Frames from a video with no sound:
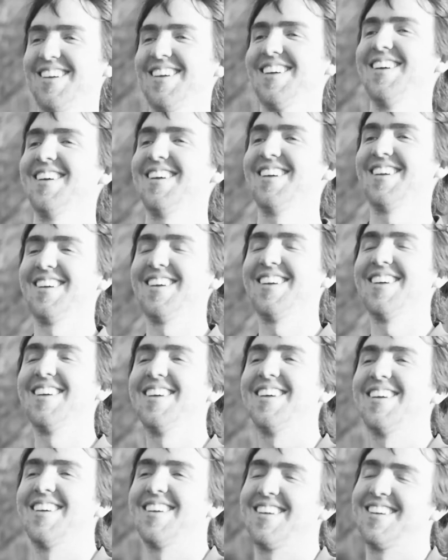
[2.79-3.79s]
I am
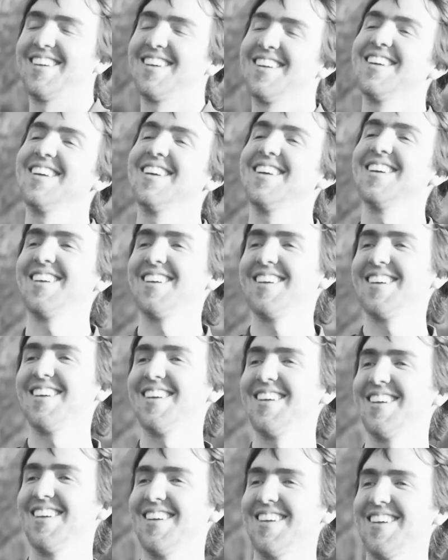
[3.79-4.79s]
so excited about doing the
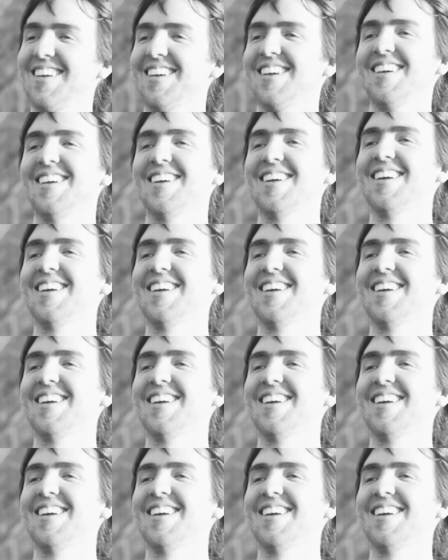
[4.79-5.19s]
news today.